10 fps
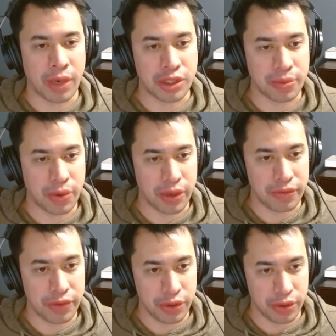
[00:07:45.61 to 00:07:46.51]
Russia's point
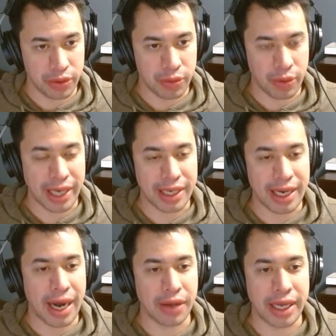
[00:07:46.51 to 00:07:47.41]
of view right
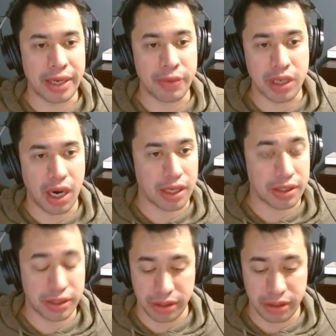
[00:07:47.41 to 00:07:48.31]
now, that it would
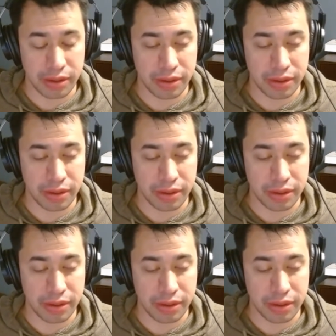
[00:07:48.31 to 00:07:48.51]
cause